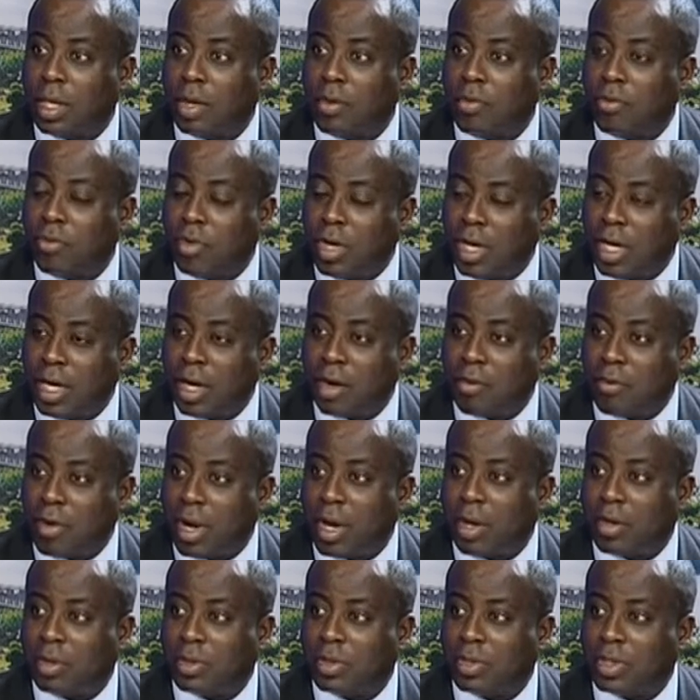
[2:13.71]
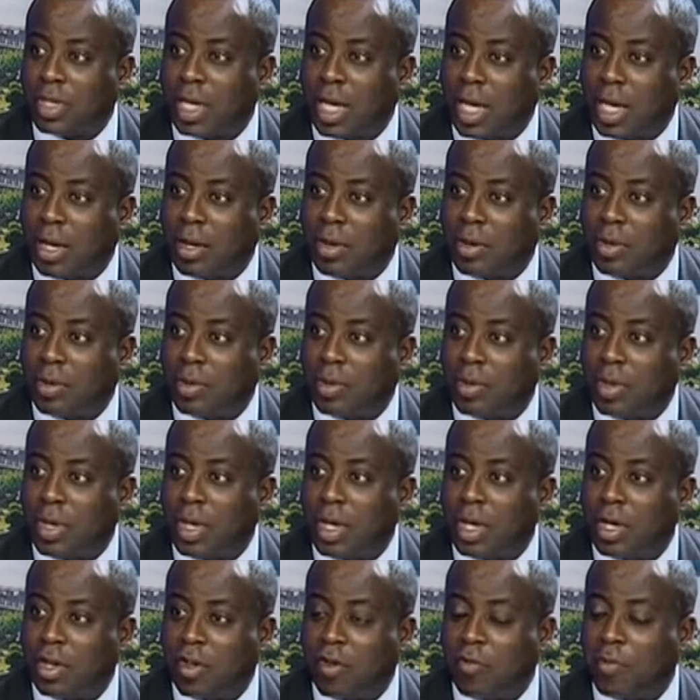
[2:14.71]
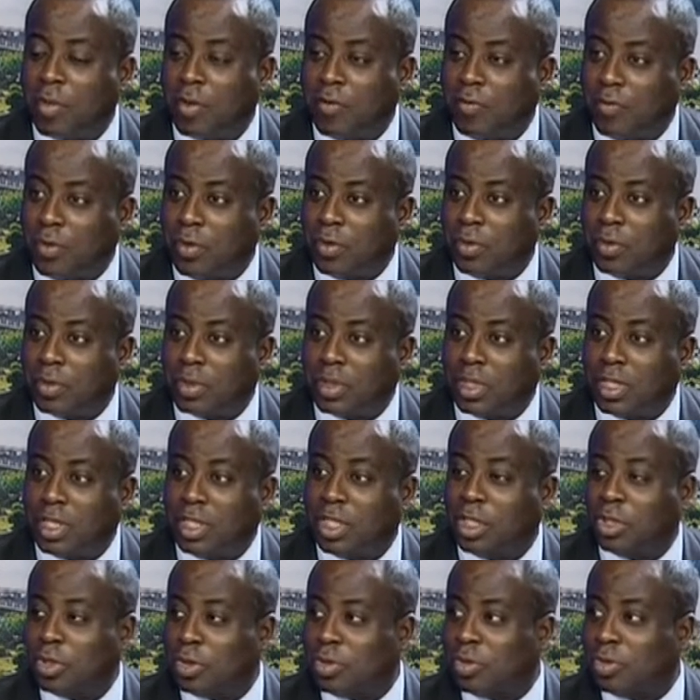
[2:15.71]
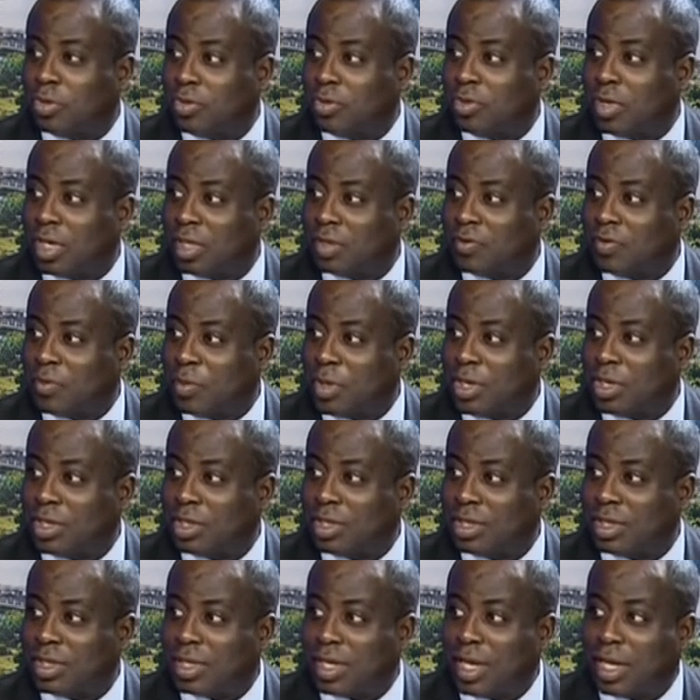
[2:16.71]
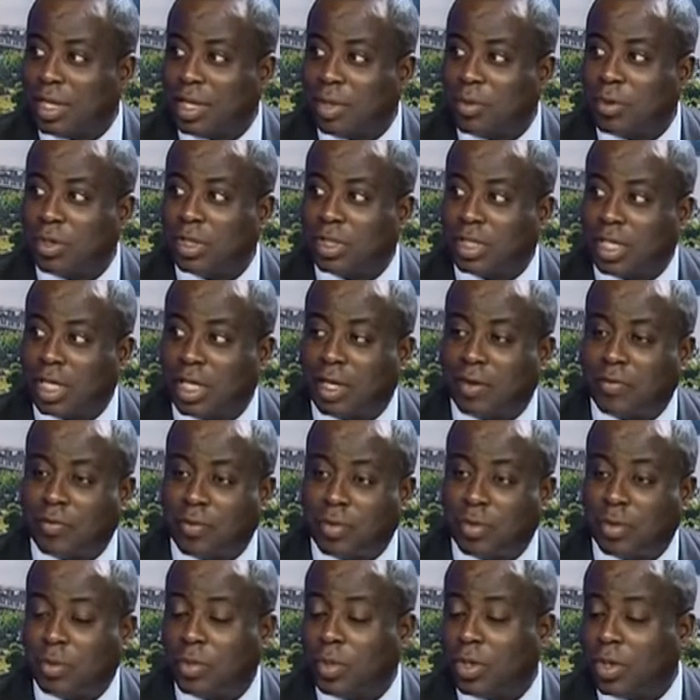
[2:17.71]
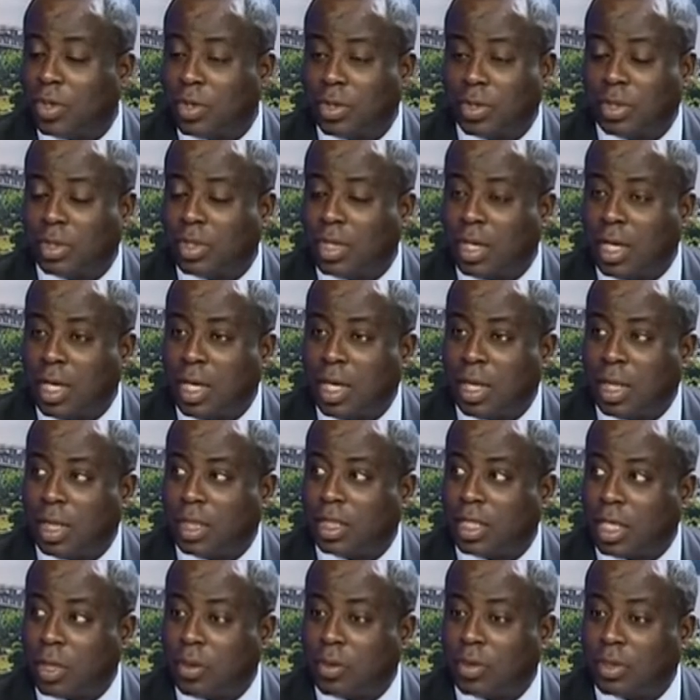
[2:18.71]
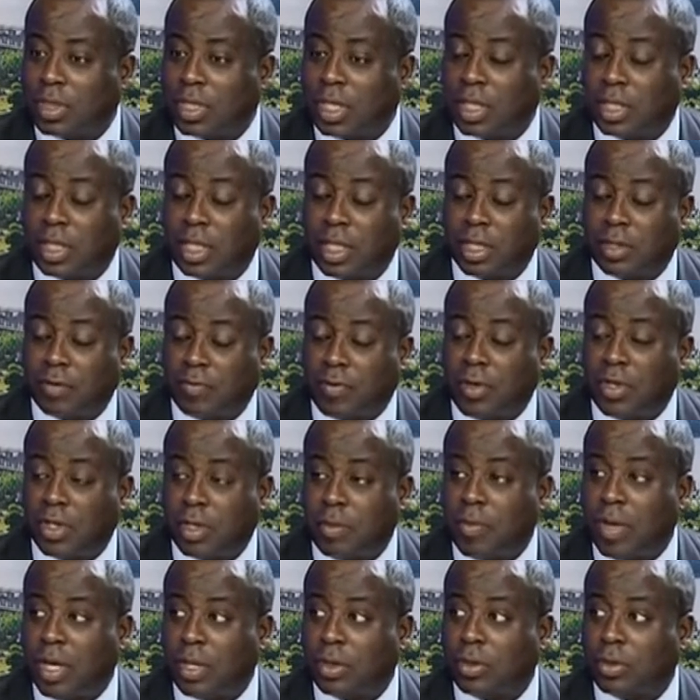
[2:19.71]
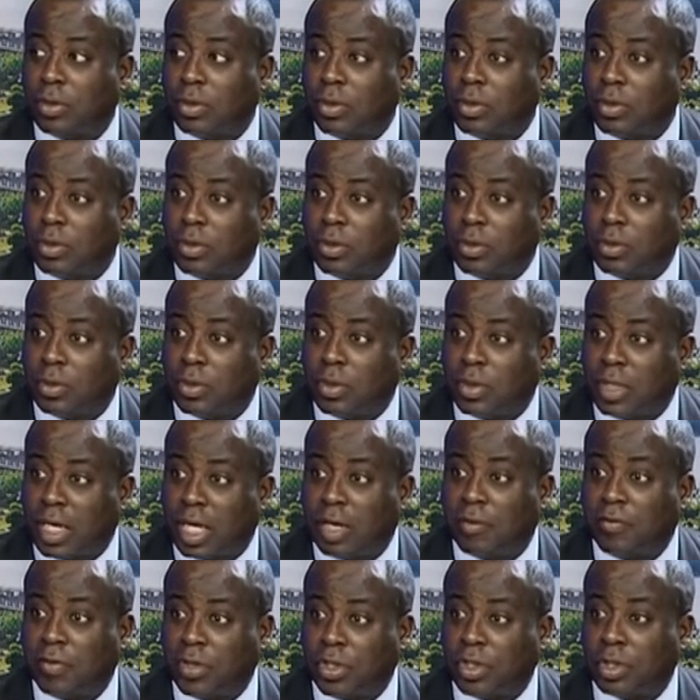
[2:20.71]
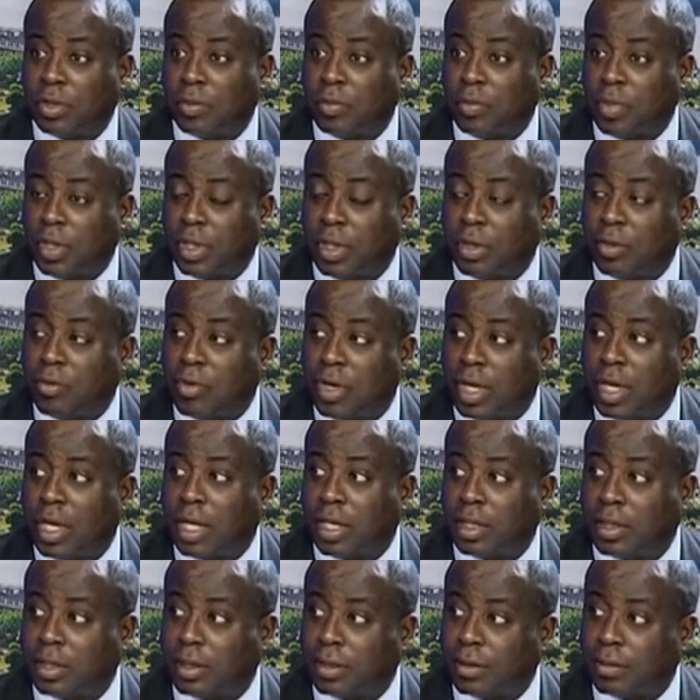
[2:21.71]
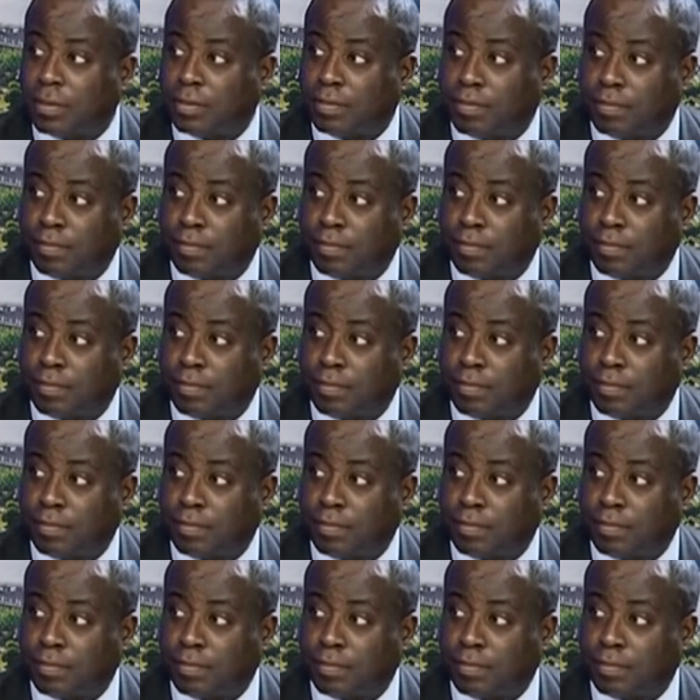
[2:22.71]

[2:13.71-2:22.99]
really around how government views the digital transformation and how they want to take that forward because the telco sector is fundamental to that vision being realized